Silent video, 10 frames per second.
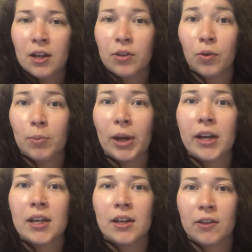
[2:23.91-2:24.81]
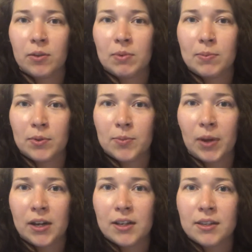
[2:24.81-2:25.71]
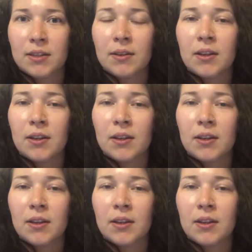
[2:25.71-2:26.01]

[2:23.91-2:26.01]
your body and other people's bodies.